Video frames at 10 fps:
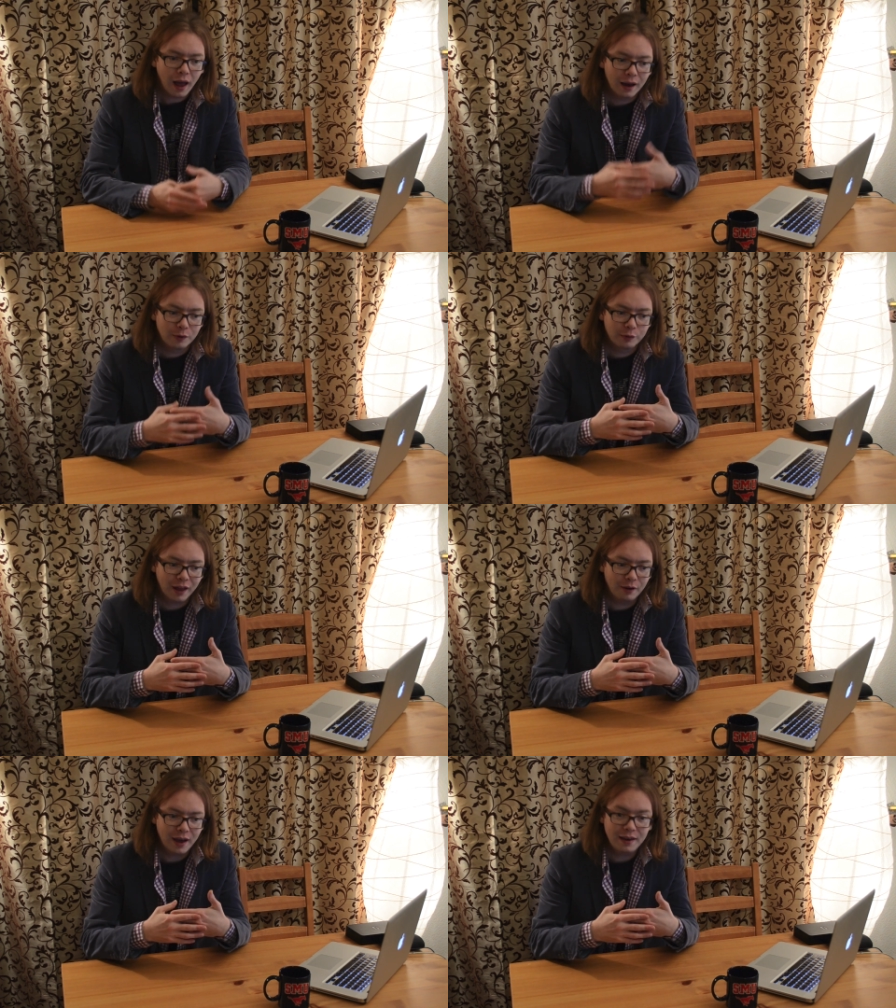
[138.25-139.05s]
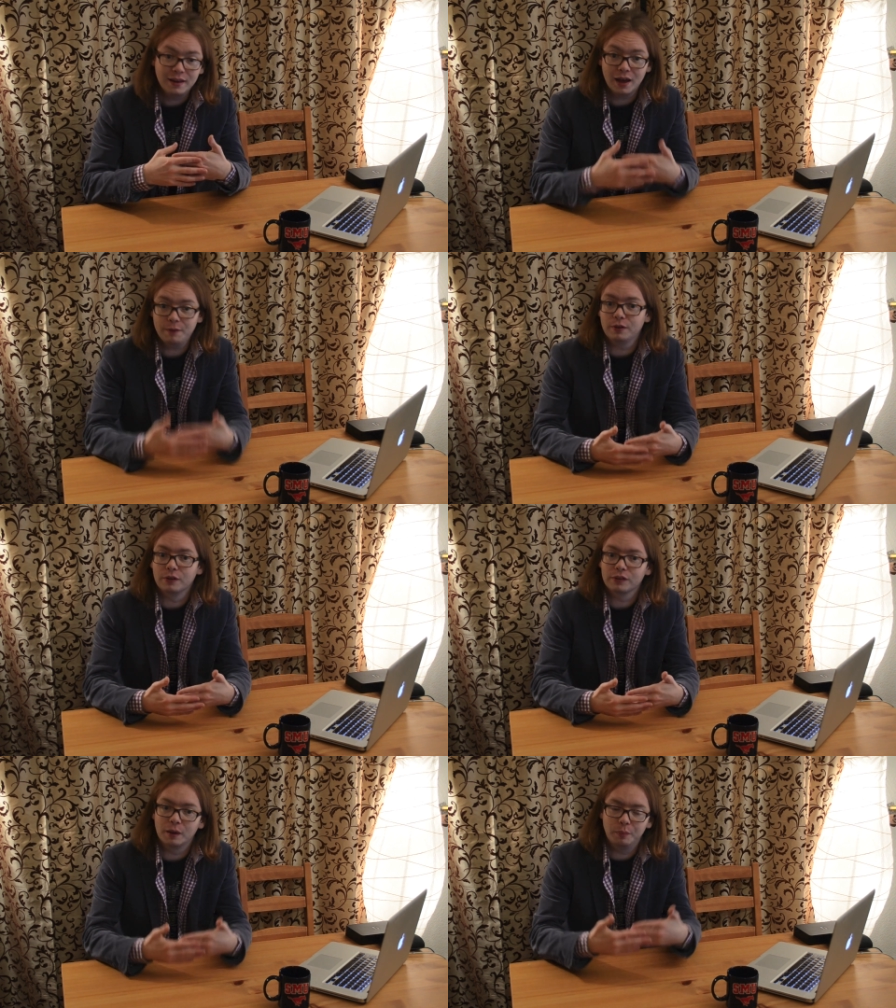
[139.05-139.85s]
And without any
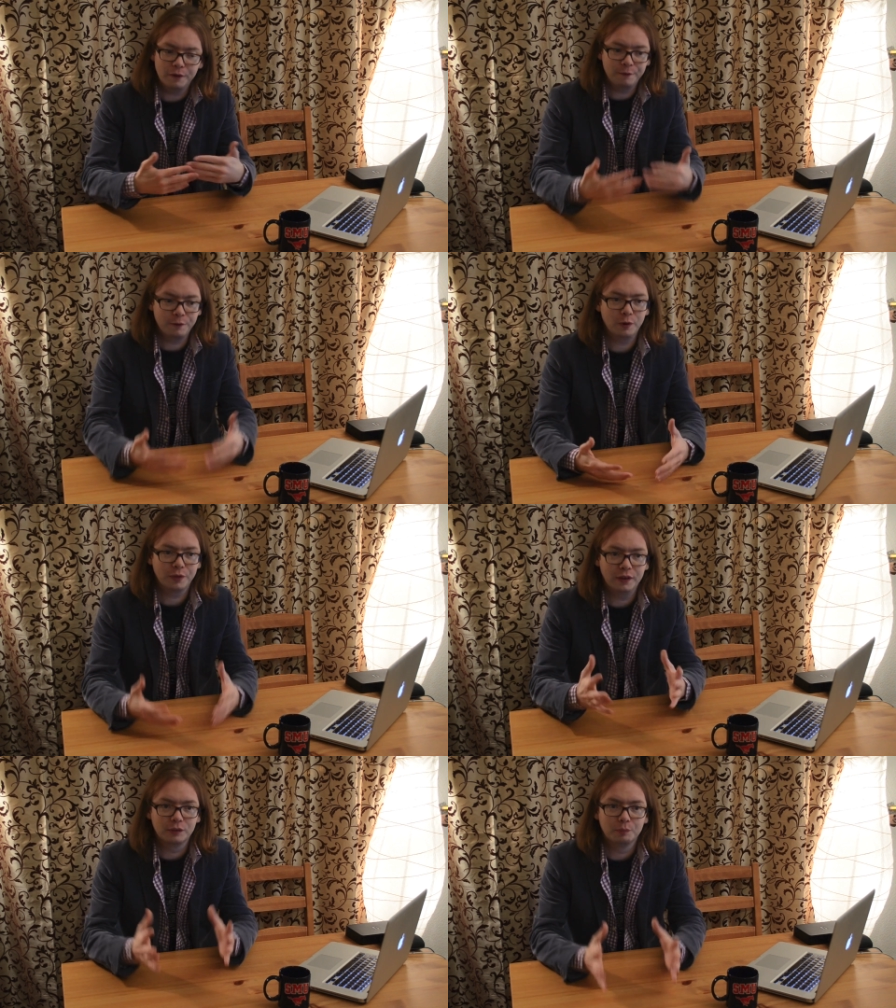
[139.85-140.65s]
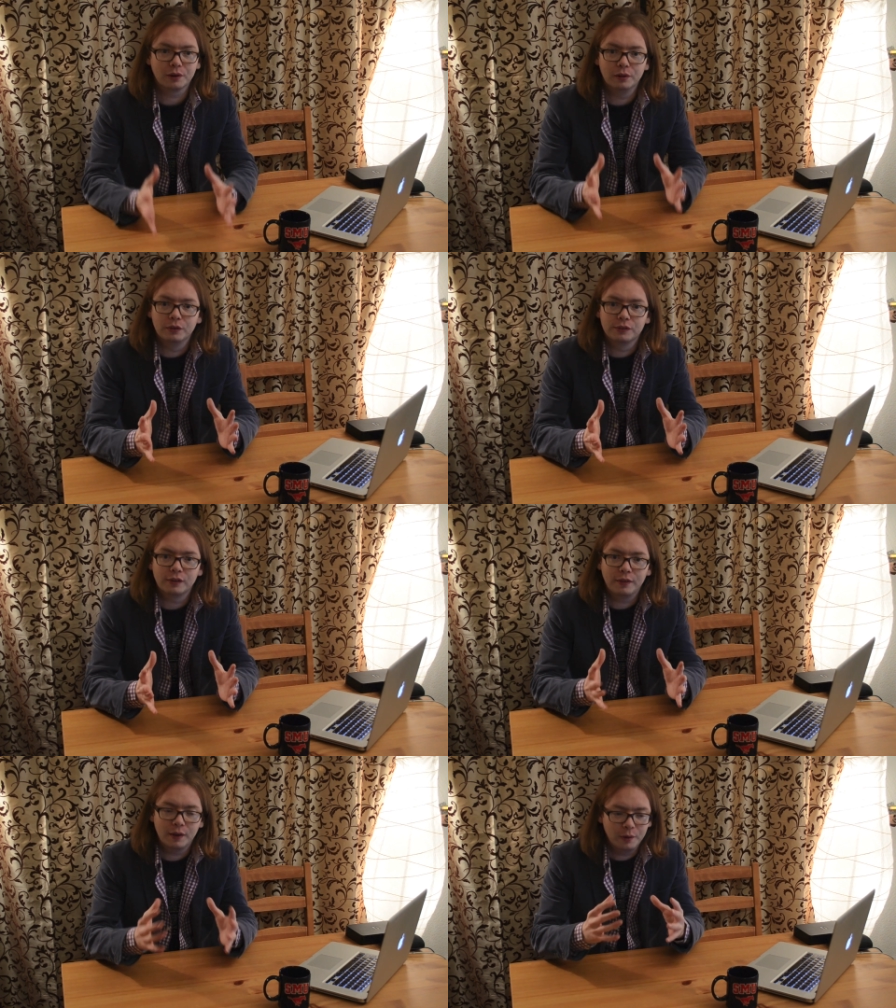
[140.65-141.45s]
evidence, they put forward these models,
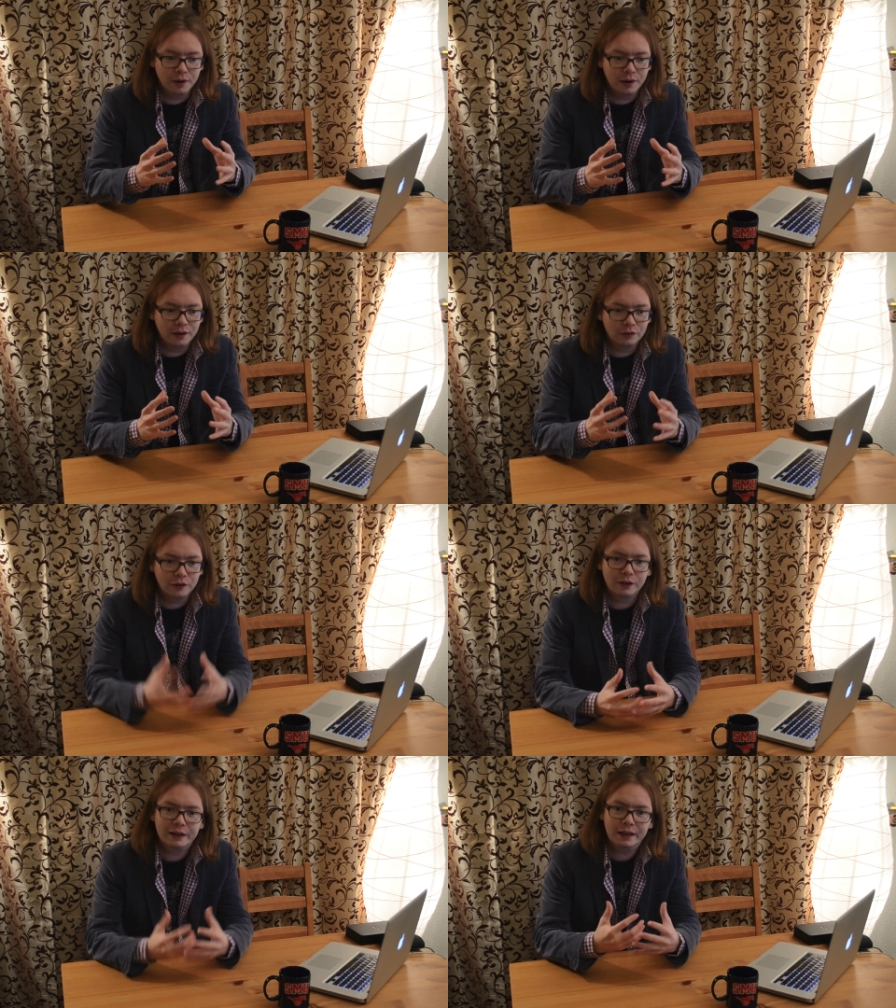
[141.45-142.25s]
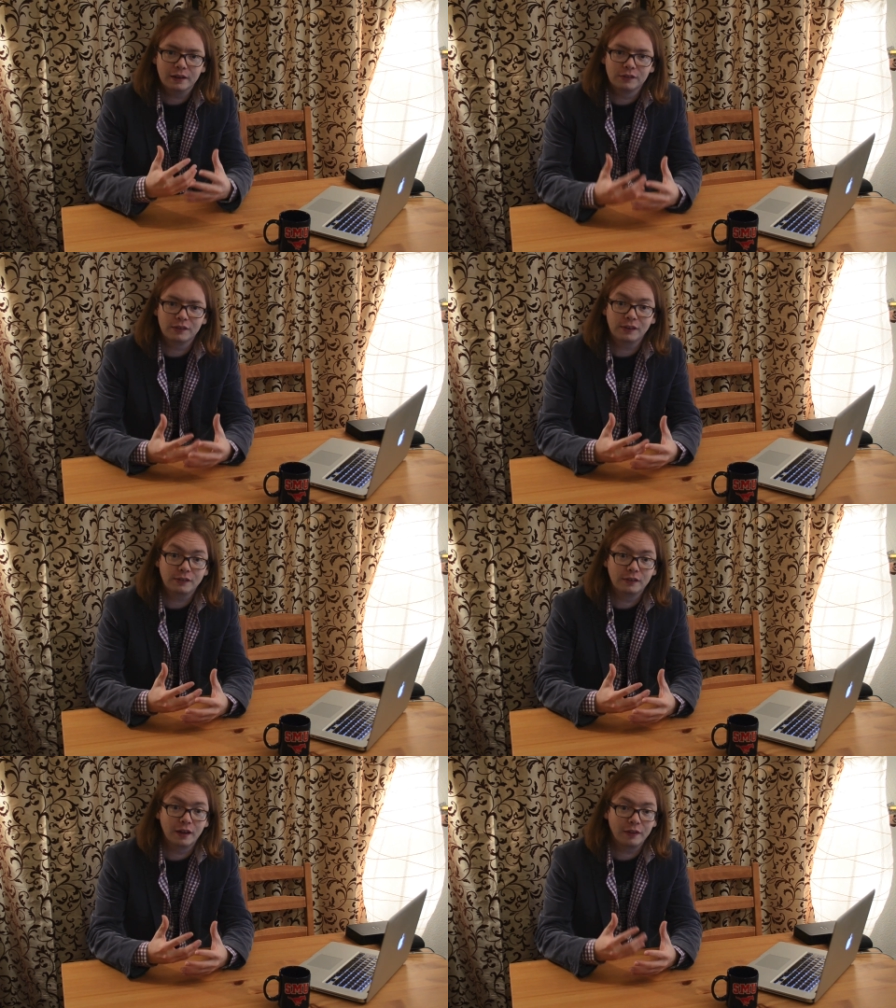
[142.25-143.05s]
and they were internally
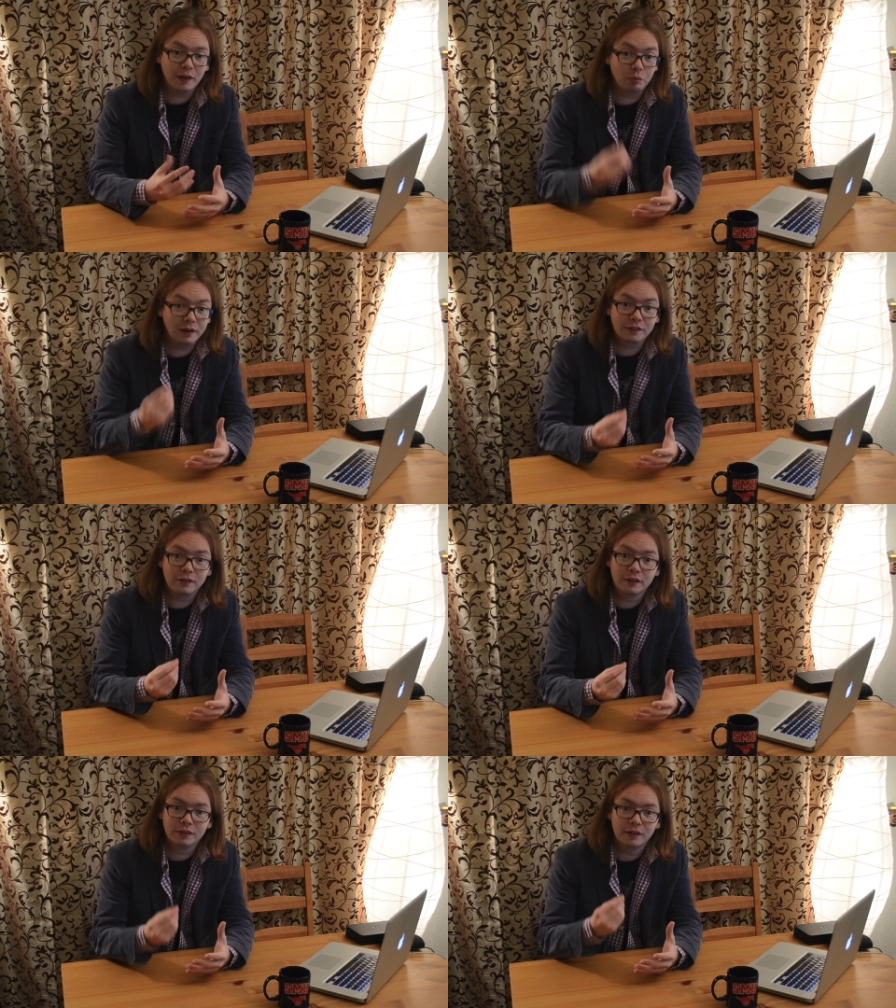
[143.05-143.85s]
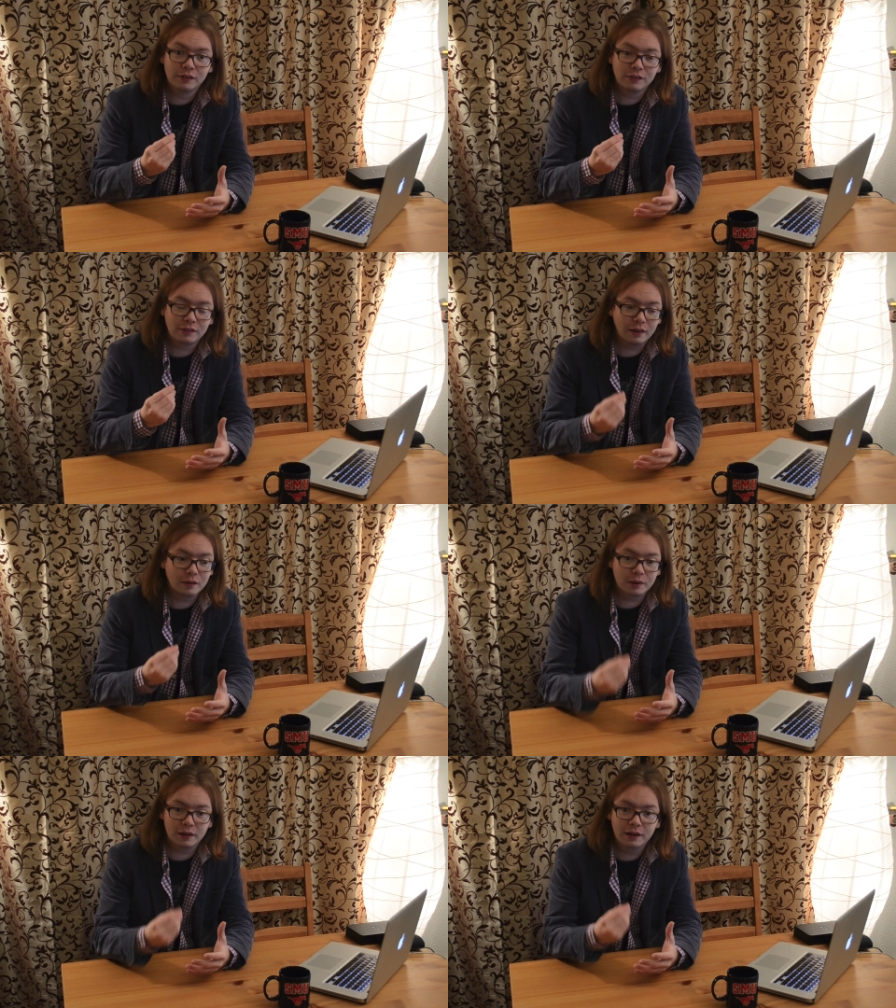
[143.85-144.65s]
consistent, and they predicted this
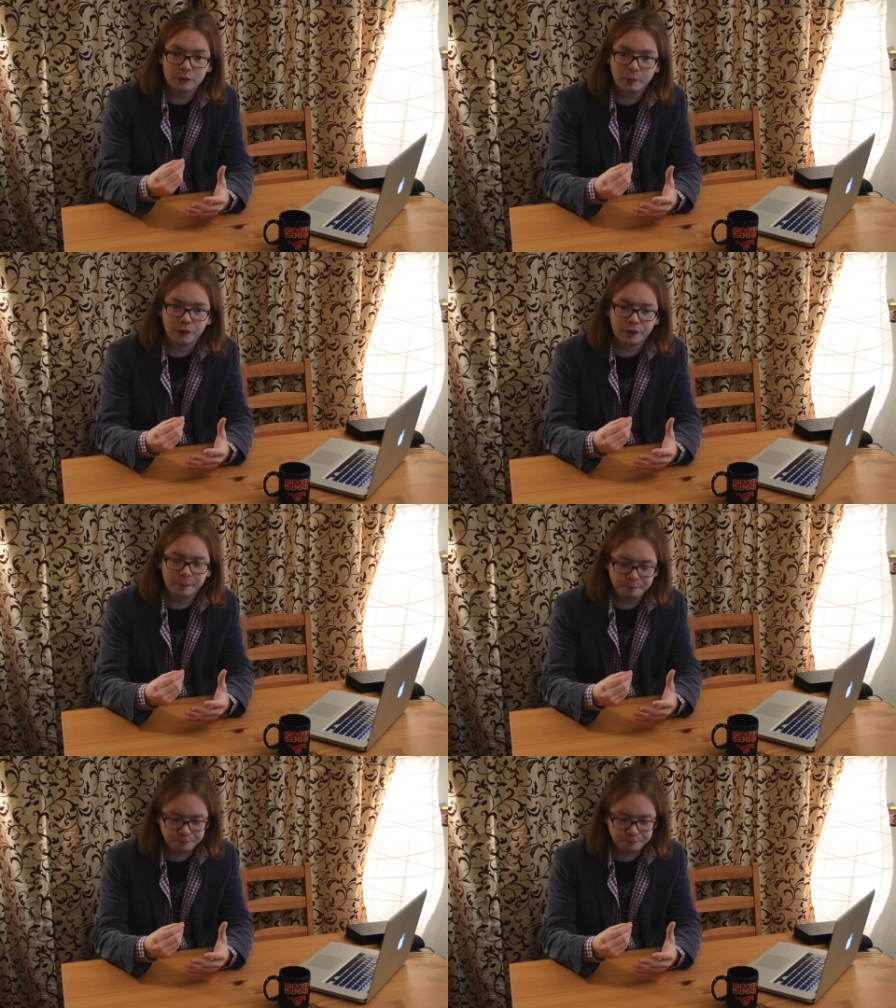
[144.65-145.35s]
standard model Higgs boson.